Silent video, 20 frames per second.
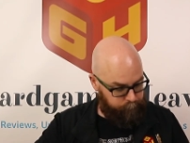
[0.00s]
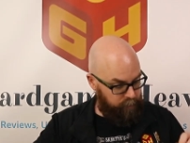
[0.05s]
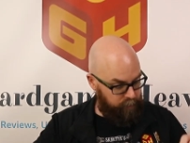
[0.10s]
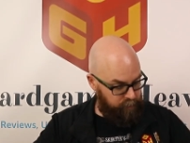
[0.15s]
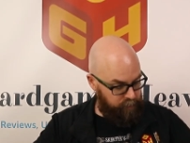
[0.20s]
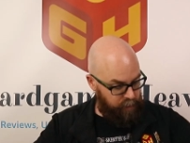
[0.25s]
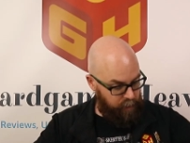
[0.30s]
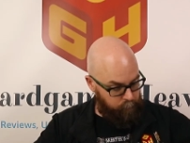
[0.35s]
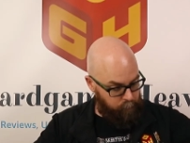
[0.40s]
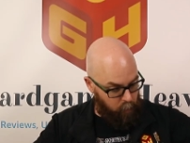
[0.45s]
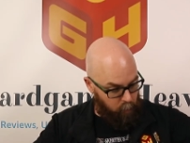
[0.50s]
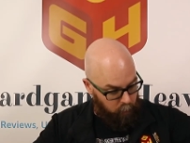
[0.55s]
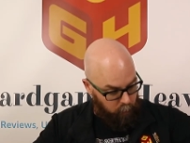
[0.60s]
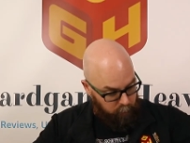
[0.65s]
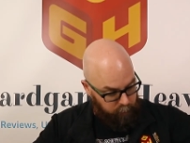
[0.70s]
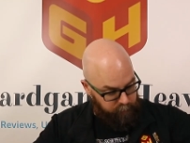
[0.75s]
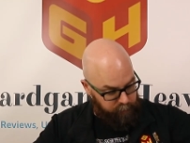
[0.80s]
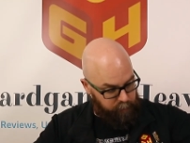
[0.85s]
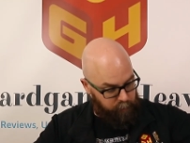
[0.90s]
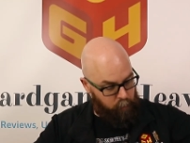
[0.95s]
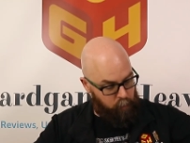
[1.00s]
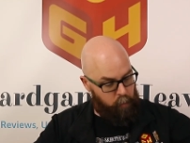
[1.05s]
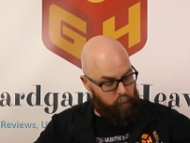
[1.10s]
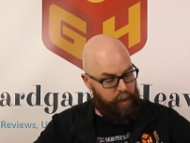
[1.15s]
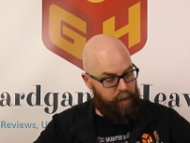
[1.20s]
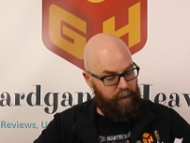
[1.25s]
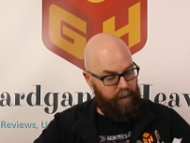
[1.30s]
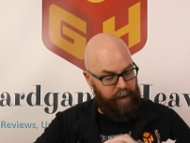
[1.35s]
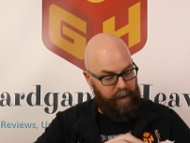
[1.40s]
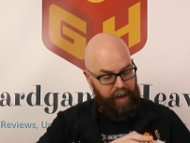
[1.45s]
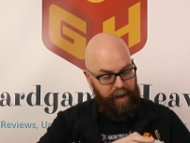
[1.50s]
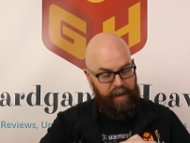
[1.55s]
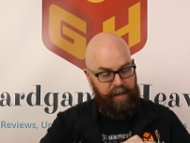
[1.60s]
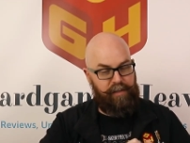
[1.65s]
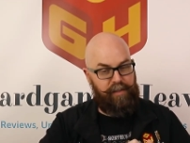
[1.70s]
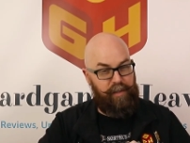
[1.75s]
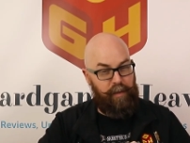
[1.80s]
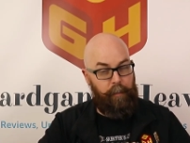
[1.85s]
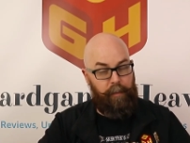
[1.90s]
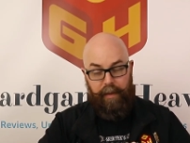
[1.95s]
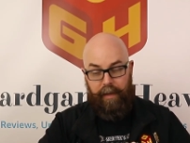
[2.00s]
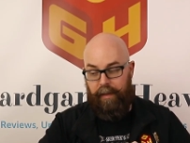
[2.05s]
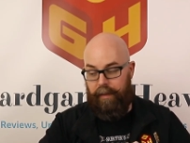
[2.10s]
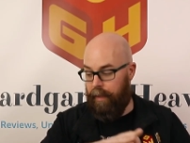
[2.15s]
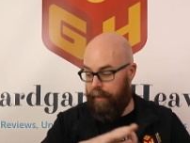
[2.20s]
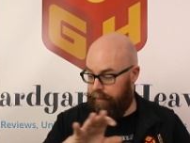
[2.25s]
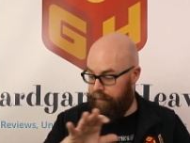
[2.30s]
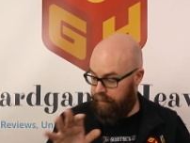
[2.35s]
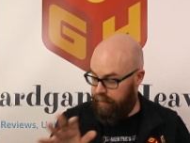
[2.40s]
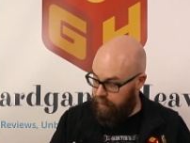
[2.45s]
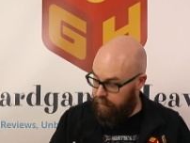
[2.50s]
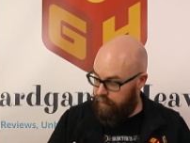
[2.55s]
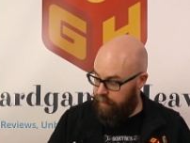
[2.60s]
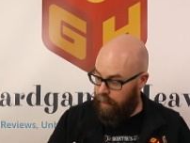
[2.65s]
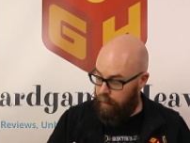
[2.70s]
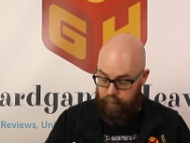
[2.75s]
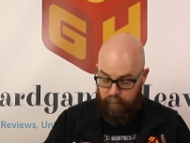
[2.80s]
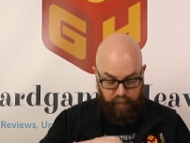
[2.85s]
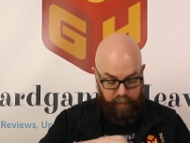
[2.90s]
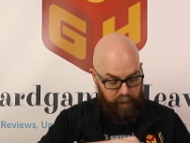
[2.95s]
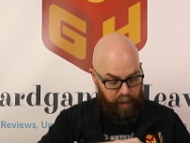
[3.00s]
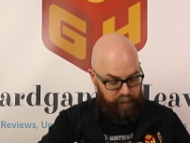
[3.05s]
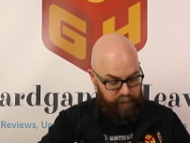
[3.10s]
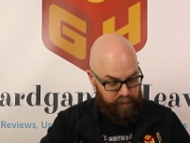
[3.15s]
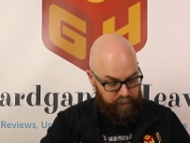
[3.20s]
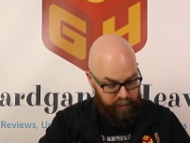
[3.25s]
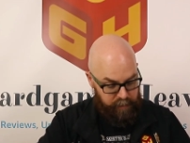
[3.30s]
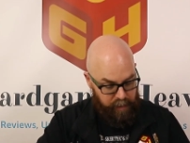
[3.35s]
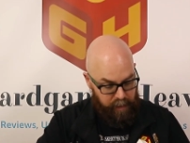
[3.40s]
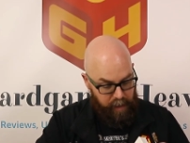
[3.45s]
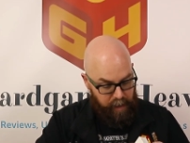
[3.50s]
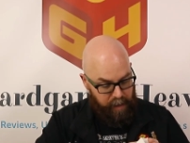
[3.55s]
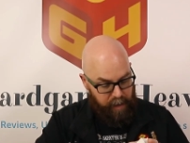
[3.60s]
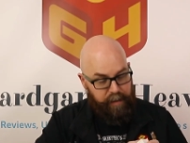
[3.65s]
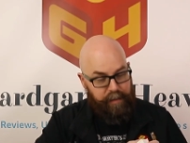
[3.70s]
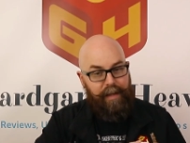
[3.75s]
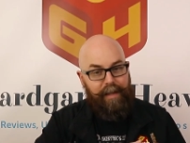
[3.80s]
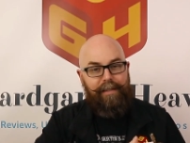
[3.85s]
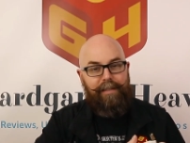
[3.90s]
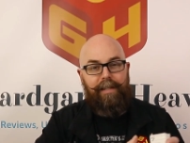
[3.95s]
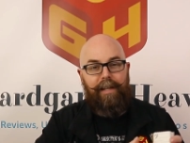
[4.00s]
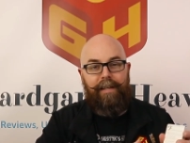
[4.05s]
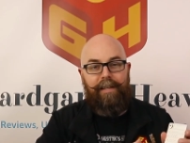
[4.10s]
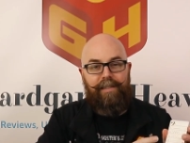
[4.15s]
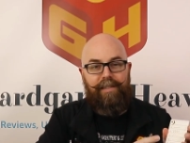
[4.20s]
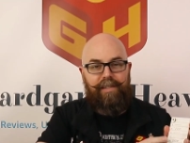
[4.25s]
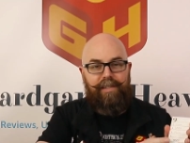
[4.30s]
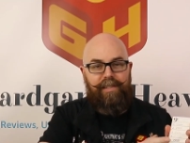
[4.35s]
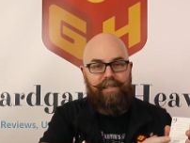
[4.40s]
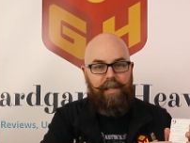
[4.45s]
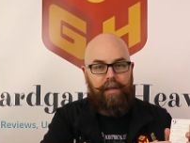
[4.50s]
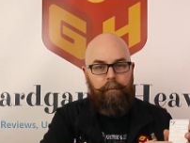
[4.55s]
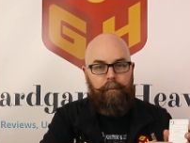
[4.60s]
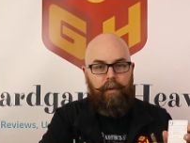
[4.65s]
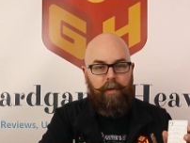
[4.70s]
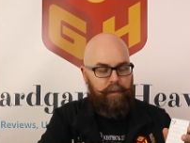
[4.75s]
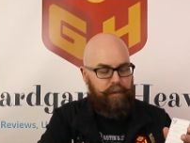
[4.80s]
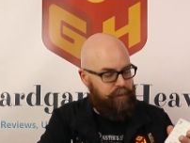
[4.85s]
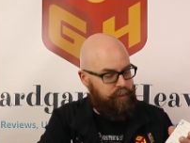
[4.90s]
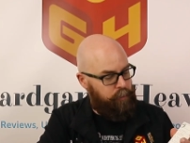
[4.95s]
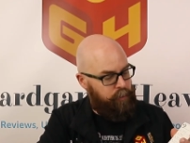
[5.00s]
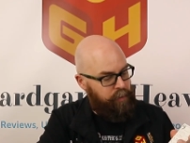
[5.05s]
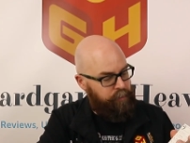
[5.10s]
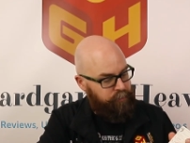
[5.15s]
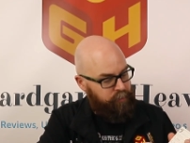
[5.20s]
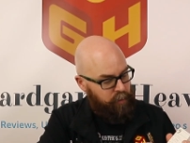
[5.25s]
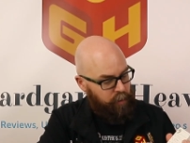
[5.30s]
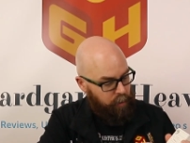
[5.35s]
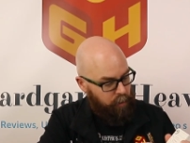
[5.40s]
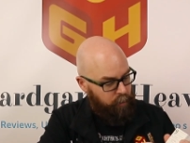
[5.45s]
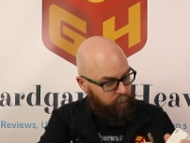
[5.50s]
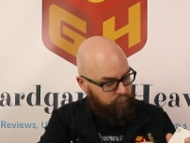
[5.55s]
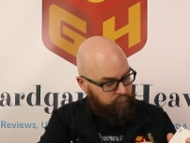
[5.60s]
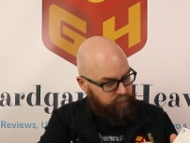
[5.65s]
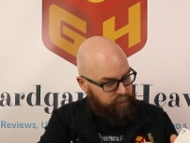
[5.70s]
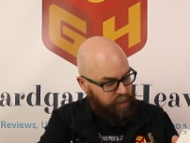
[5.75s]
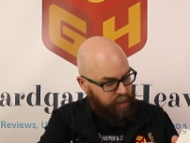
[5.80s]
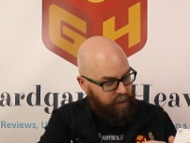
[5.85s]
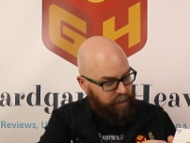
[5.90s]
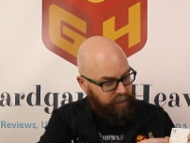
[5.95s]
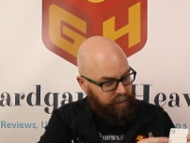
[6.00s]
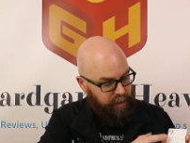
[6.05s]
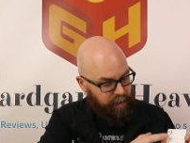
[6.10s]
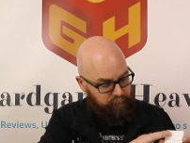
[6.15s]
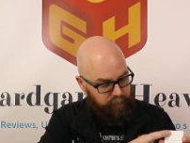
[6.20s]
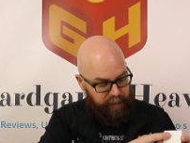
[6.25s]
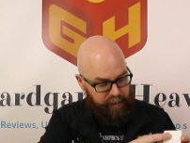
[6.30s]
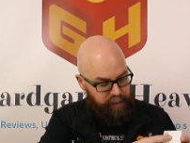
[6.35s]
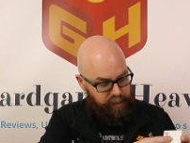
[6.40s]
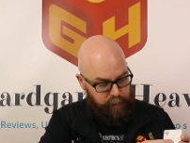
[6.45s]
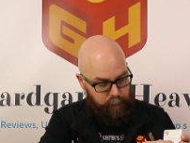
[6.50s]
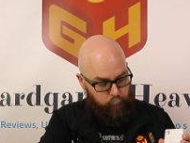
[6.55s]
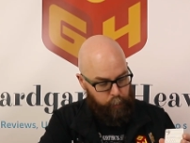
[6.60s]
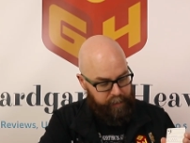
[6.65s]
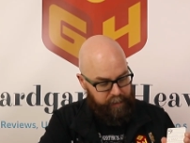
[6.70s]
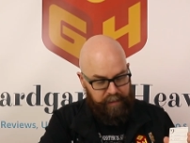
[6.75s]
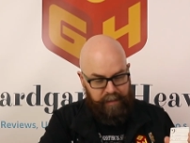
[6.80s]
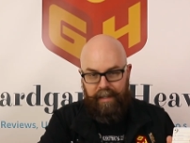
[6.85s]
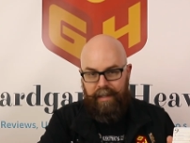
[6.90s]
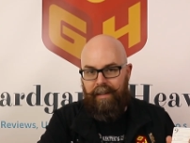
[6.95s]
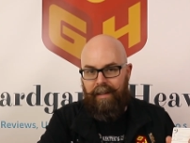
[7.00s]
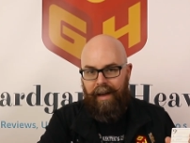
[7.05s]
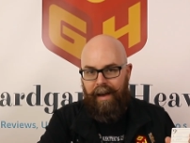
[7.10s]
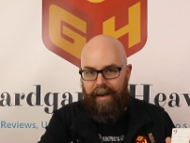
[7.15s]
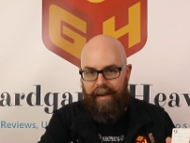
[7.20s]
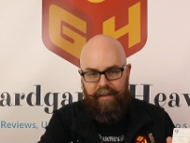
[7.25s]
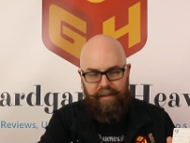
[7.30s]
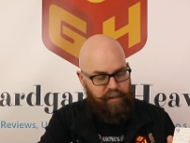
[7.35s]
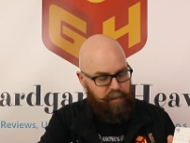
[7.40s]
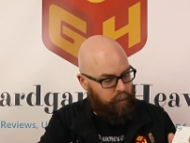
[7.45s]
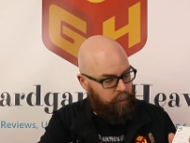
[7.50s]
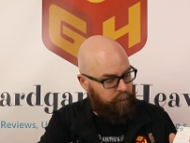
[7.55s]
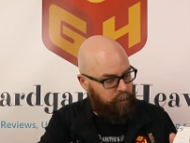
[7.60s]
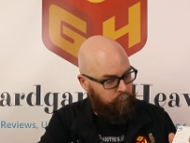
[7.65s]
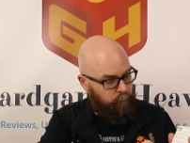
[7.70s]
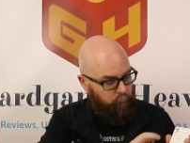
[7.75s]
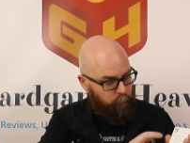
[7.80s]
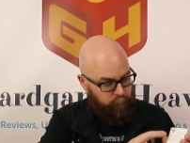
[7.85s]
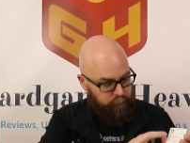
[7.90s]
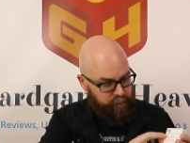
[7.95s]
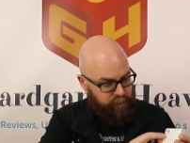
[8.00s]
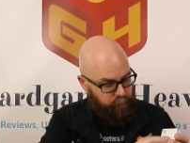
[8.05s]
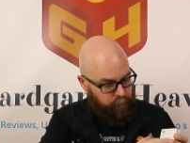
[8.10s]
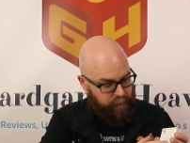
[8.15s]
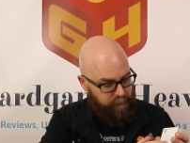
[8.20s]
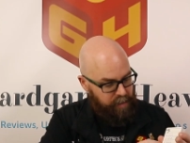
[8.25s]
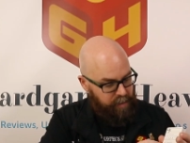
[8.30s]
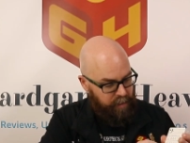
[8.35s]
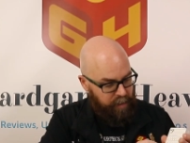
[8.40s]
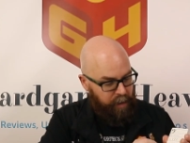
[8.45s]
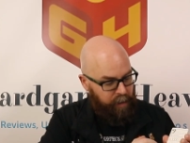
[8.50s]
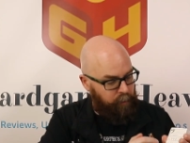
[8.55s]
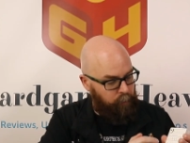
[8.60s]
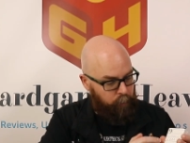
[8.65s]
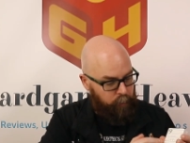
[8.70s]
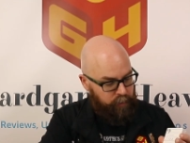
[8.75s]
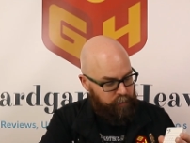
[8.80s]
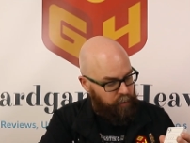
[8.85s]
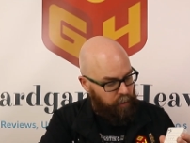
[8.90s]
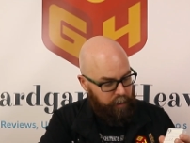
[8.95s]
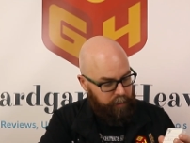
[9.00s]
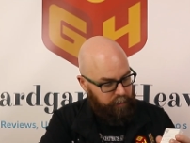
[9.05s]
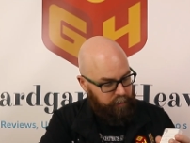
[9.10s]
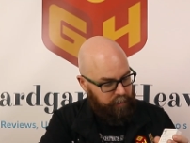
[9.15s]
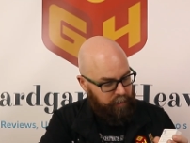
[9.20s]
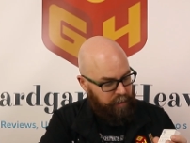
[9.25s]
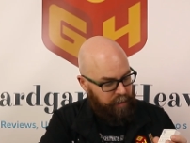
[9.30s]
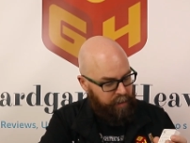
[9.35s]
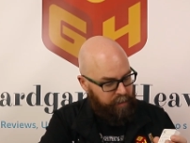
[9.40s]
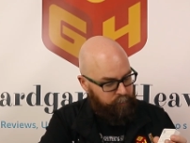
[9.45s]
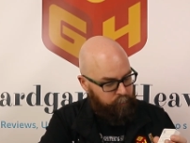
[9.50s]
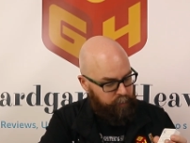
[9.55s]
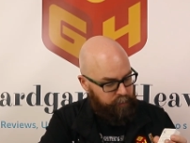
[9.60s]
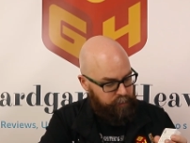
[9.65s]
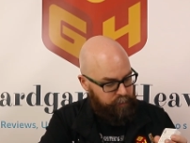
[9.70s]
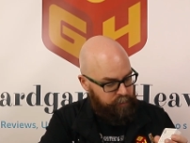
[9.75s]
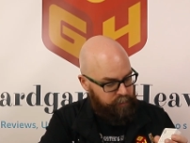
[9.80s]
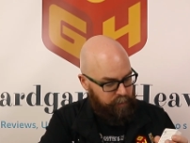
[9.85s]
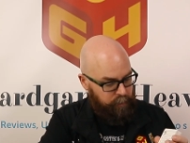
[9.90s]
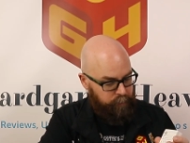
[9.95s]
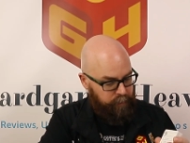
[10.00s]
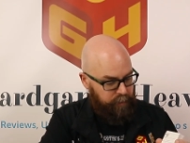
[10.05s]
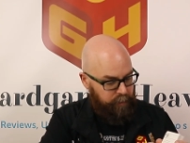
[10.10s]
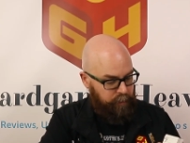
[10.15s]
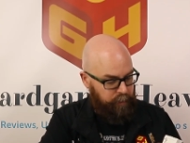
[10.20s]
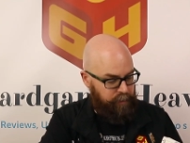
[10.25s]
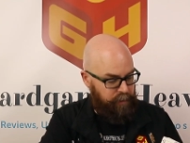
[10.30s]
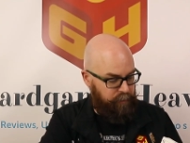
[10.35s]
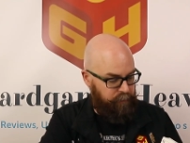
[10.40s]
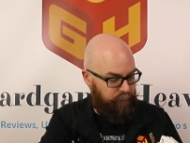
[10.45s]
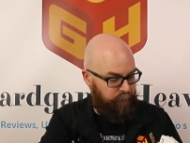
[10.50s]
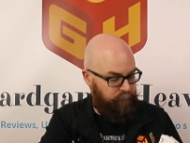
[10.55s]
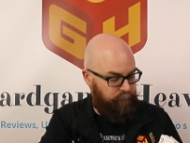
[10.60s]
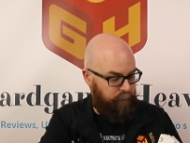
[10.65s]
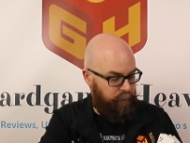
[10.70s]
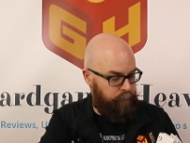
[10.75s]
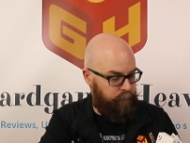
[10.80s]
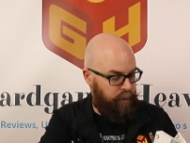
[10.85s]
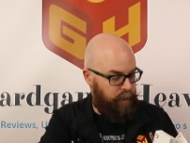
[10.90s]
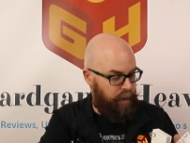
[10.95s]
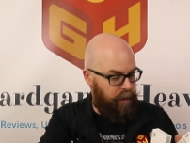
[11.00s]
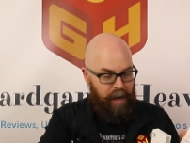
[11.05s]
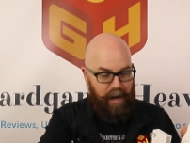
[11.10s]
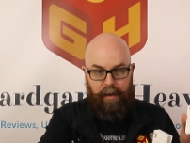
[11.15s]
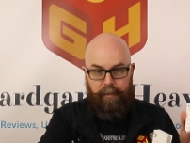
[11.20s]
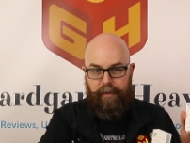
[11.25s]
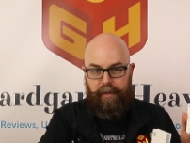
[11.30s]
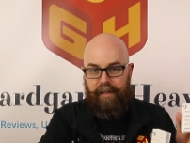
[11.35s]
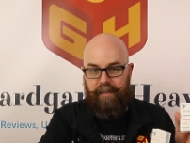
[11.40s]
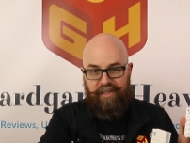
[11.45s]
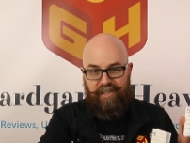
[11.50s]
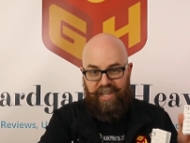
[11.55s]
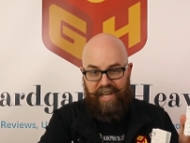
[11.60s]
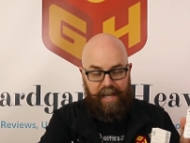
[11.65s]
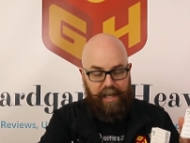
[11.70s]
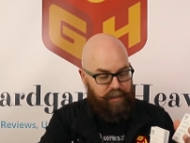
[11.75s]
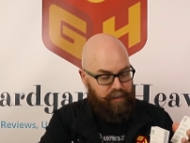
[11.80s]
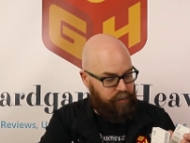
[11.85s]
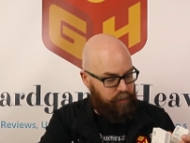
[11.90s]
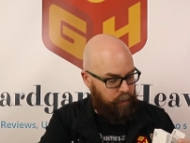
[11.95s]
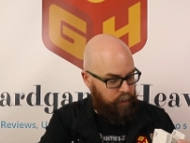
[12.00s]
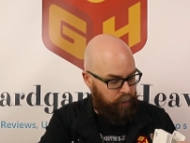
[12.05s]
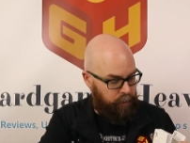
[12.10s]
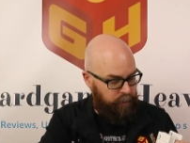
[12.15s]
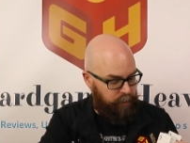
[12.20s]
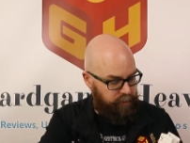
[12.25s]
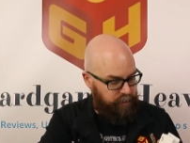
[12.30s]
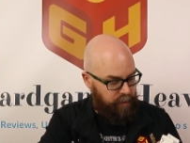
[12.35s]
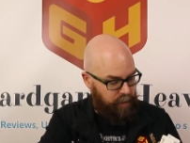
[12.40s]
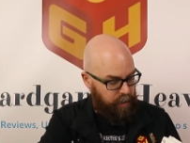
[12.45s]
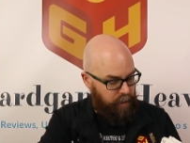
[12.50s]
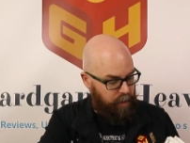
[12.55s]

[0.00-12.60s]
This game also has something that this game doesn't, and that's like symbols. So you have cards that have like squiggly lines on them, or a straight line, or a dotted line, which is completely different from having a text on it.